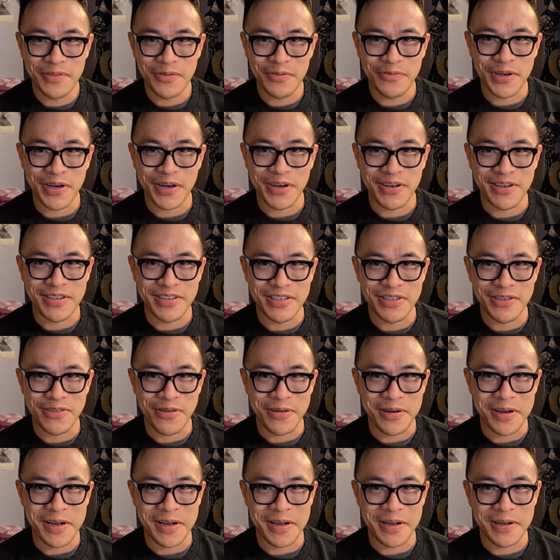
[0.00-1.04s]
weird
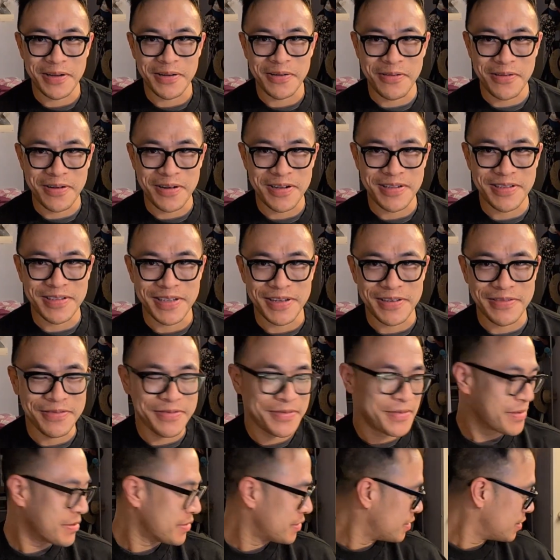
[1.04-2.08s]
corny
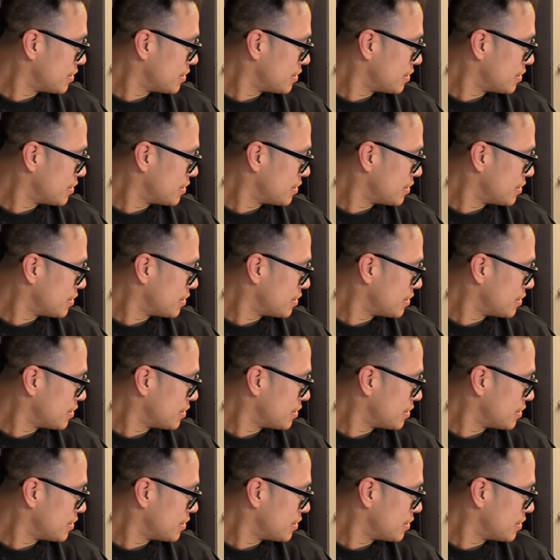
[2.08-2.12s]
stuff.